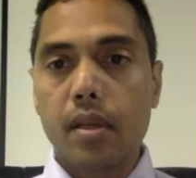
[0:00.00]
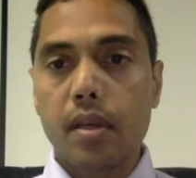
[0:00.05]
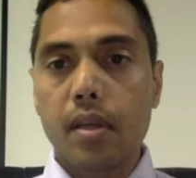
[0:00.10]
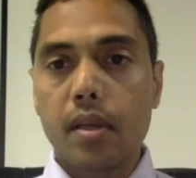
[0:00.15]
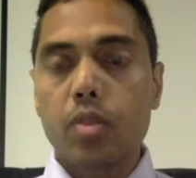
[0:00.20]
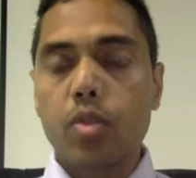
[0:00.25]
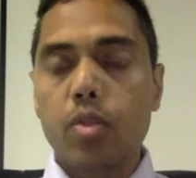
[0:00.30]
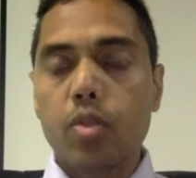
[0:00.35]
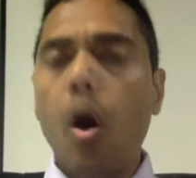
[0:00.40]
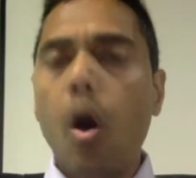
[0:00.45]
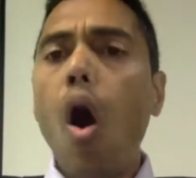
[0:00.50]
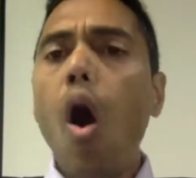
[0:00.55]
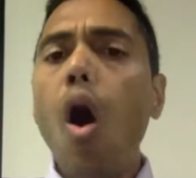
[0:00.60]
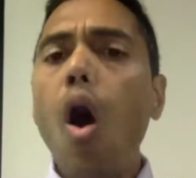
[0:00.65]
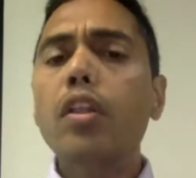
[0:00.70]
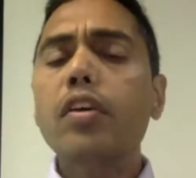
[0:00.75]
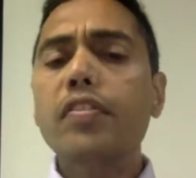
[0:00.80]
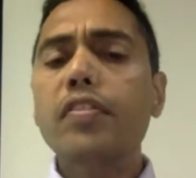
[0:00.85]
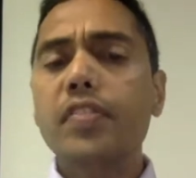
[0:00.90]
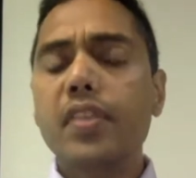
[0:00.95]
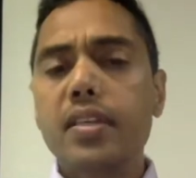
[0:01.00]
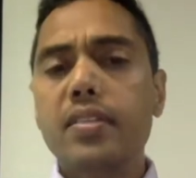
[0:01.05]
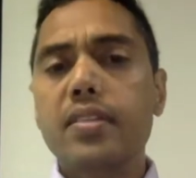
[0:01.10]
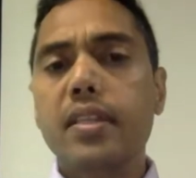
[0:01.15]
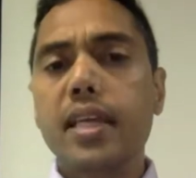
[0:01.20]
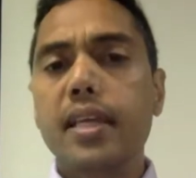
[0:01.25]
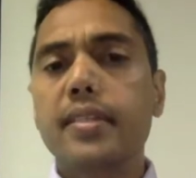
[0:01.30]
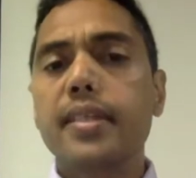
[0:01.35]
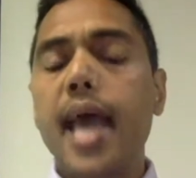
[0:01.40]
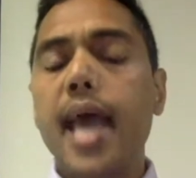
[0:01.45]
So all of these
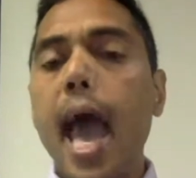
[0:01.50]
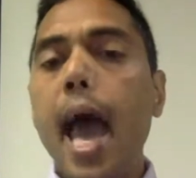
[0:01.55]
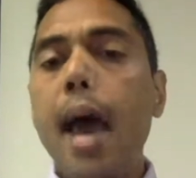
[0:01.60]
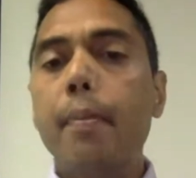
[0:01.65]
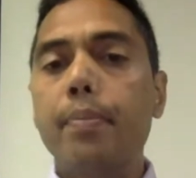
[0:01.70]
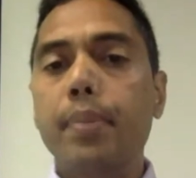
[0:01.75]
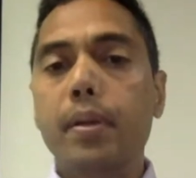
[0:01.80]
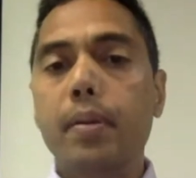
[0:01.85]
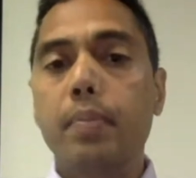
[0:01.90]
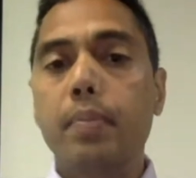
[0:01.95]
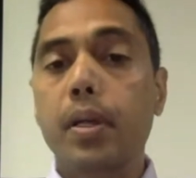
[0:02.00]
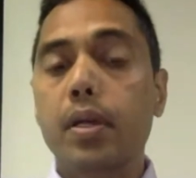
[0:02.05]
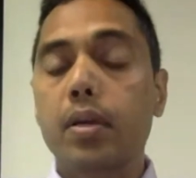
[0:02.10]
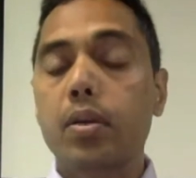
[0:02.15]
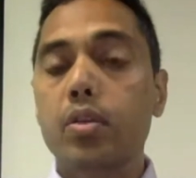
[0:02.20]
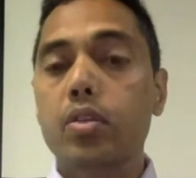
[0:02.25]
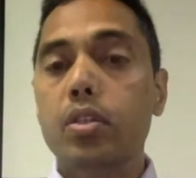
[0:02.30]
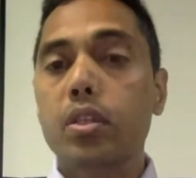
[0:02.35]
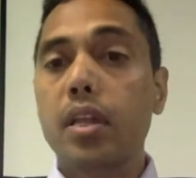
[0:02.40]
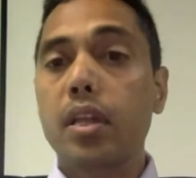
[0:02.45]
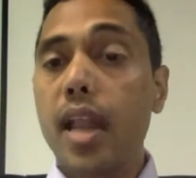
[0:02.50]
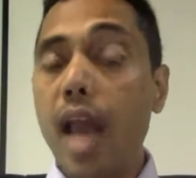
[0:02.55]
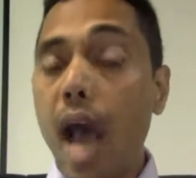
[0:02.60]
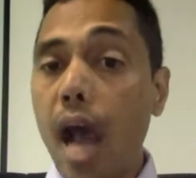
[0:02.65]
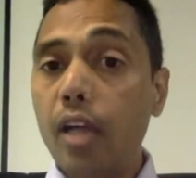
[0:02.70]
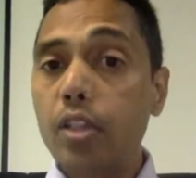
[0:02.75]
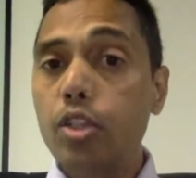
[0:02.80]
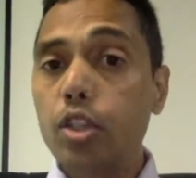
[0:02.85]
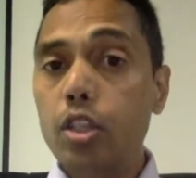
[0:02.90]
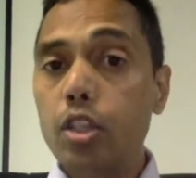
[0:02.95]
things happen because
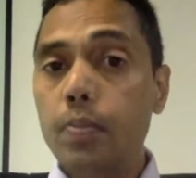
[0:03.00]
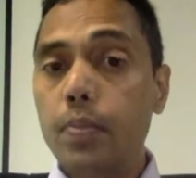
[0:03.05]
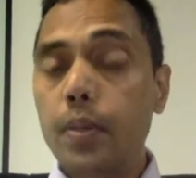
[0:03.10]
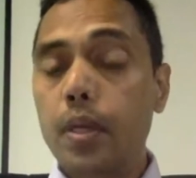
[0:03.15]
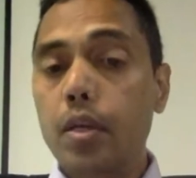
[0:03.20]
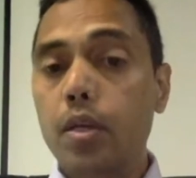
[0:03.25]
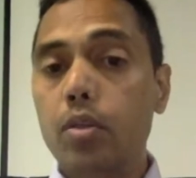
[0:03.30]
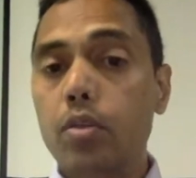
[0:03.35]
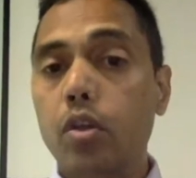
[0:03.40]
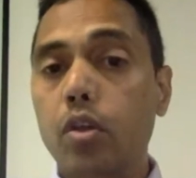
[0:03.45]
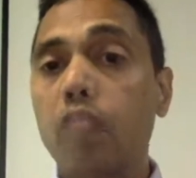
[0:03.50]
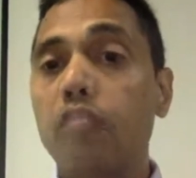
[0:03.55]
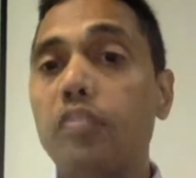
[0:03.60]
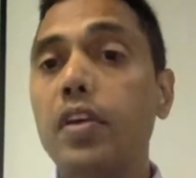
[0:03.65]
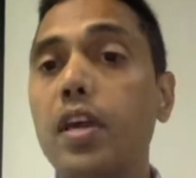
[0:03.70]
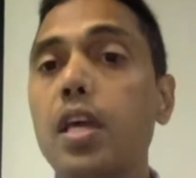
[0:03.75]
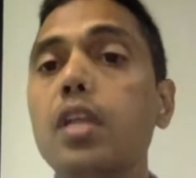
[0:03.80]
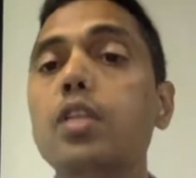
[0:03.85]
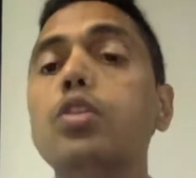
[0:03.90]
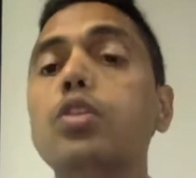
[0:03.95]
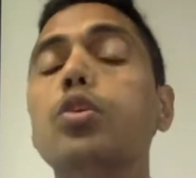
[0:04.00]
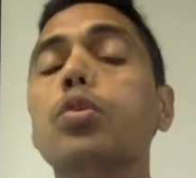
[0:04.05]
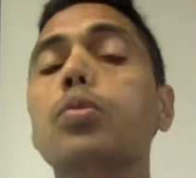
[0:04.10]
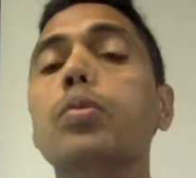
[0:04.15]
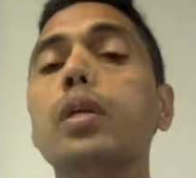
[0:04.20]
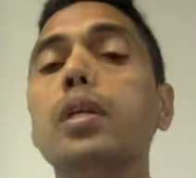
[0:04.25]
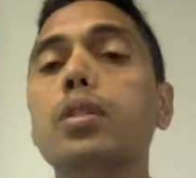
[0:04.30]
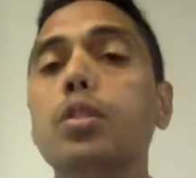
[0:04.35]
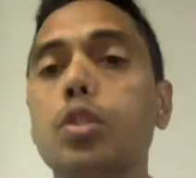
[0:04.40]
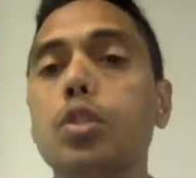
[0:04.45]
not just because of
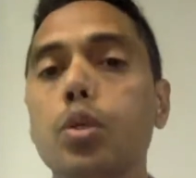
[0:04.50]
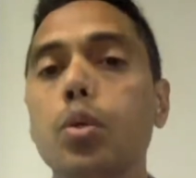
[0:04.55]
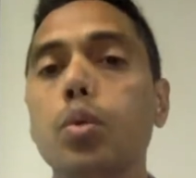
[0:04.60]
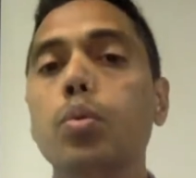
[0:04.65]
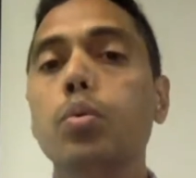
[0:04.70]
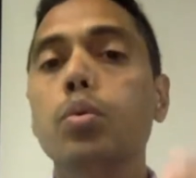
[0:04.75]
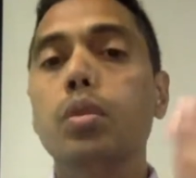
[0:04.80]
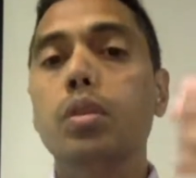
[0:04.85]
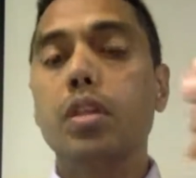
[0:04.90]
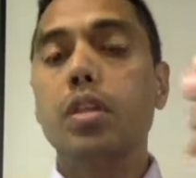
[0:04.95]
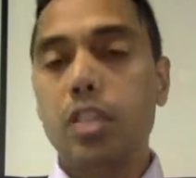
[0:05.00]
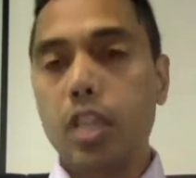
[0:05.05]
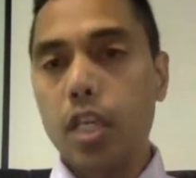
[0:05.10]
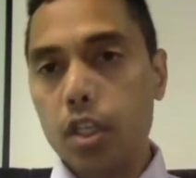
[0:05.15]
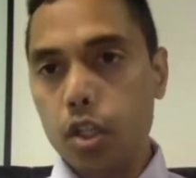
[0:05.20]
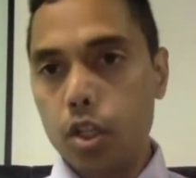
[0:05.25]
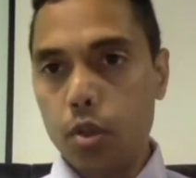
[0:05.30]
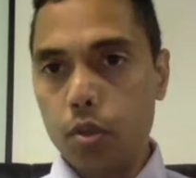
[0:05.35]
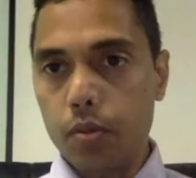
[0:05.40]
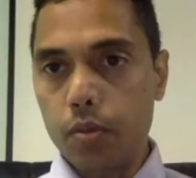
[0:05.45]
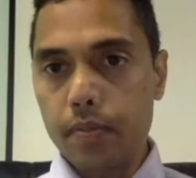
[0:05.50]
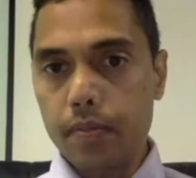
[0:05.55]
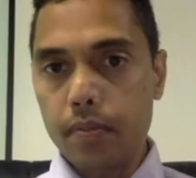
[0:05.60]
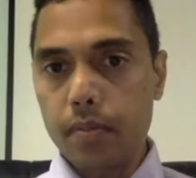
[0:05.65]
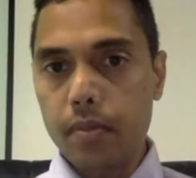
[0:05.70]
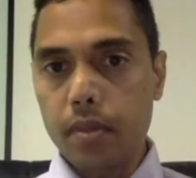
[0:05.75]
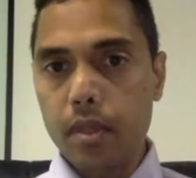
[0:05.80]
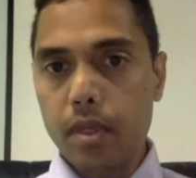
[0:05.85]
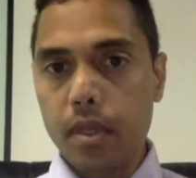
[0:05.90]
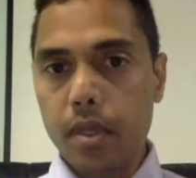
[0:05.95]
injury to the tissue,
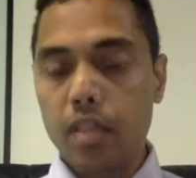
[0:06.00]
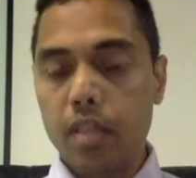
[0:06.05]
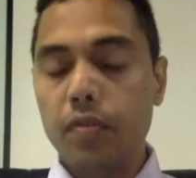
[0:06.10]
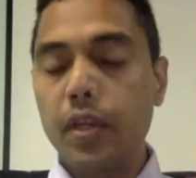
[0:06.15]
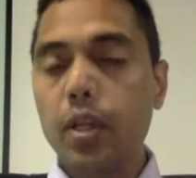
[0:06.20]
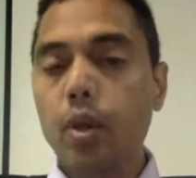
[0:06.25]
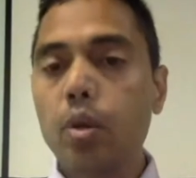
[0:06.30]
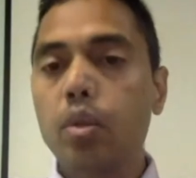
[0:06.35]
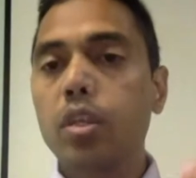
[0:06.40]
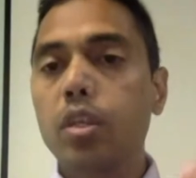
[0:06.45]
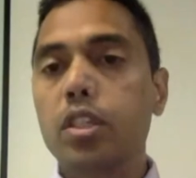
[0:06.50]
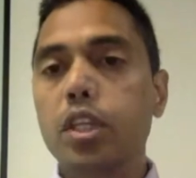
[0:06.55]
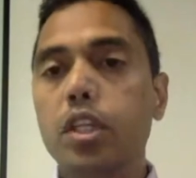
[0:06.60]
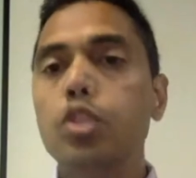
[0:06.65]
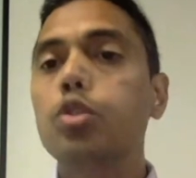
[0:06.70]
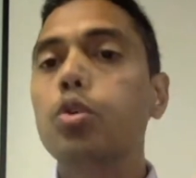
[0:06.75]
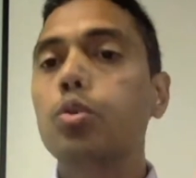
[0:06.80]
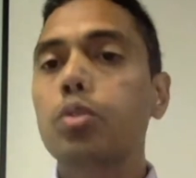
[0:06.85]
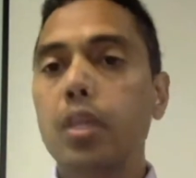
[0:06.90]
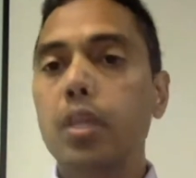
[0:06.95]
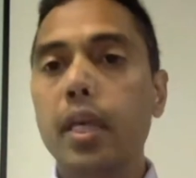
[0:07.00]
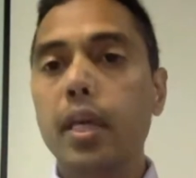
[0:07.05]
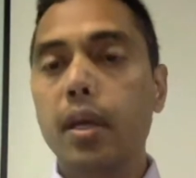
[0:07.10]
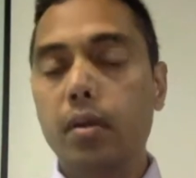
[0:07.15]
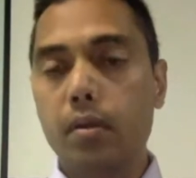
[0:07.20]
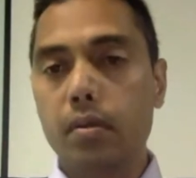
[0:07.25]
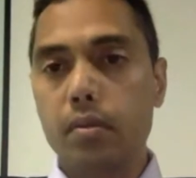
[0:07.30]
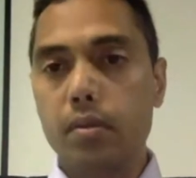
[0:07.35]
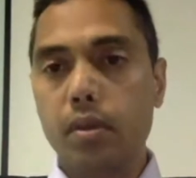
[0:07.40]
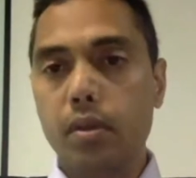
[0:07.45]
because we know the tissues
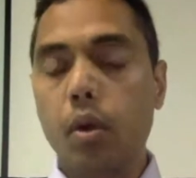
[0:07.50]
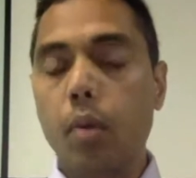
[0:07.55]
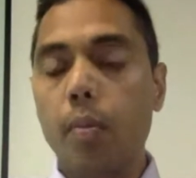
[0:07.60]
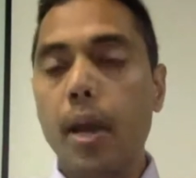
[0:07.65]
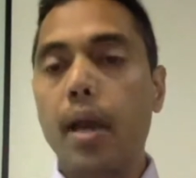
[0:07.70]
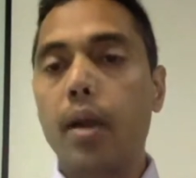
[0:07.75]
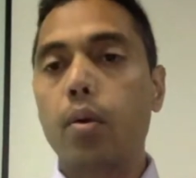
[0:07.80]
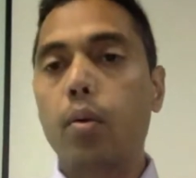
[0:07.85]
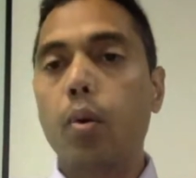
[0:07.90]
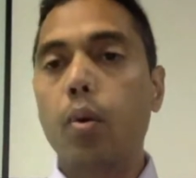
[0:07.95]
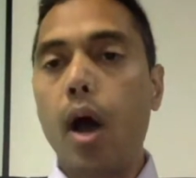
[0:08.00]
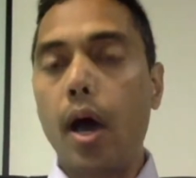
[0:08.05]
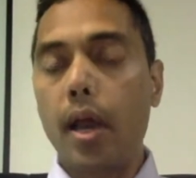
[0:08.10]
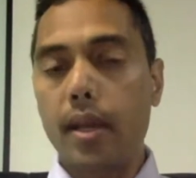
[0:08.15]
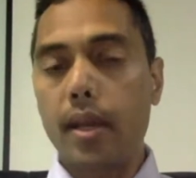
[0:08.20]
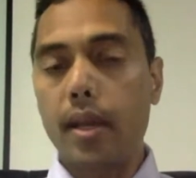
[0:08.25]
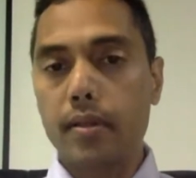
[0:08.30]
heal no matter what.